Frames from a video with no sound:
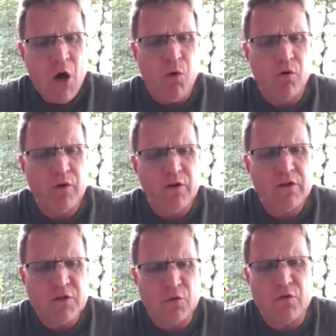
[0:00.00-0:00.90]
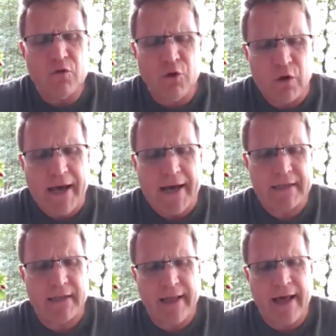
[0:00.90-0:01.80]
Well, so look at
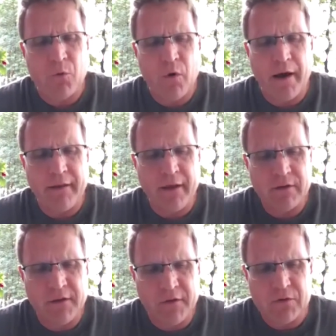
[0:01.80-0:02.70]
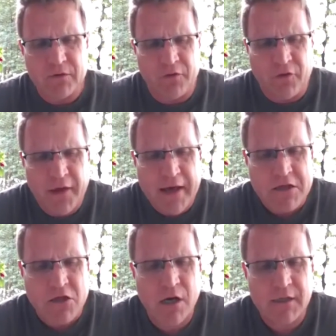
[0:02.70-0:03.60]
it in that way, that there, that
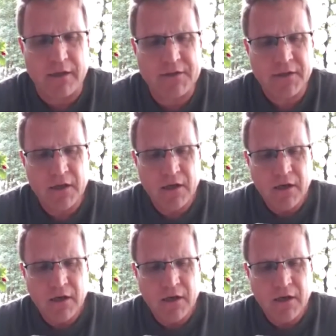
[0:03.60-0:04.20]
nugget